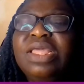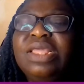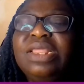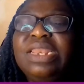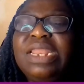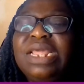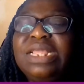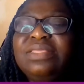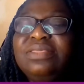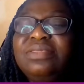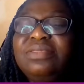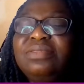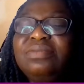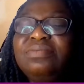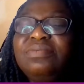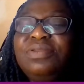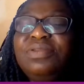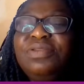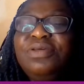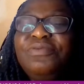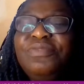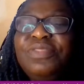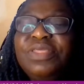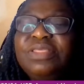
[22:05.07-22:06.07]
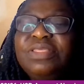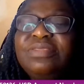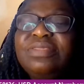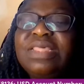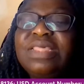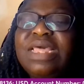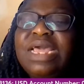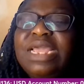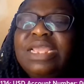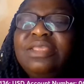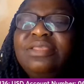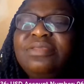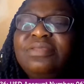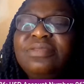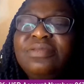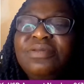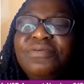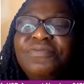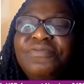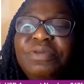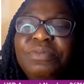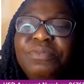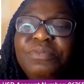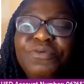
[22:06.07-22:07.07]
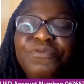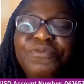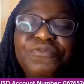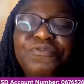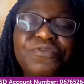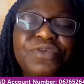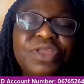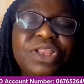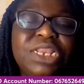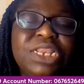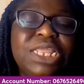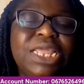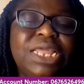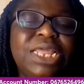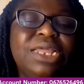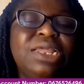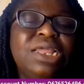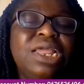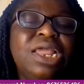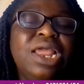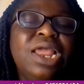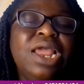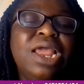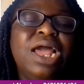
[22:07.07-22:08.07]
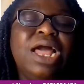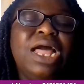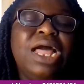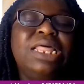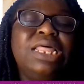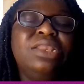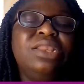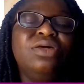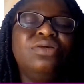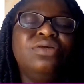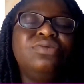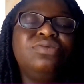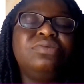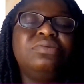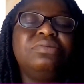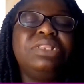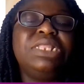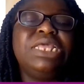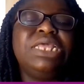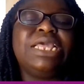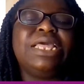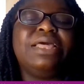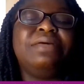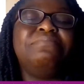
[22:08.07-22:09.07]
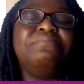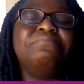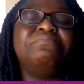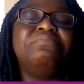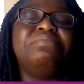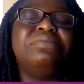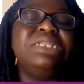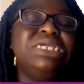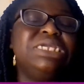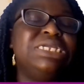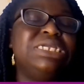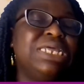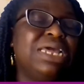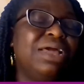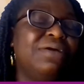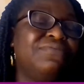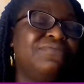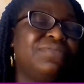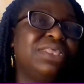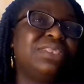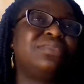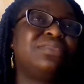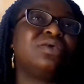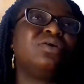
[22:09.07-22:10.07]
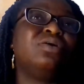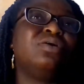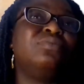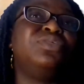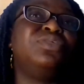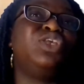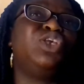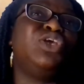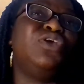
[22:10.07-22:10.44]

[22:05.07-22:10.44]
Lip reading: That is one of the signs of hemophilia. And also they can bleed after circumcision.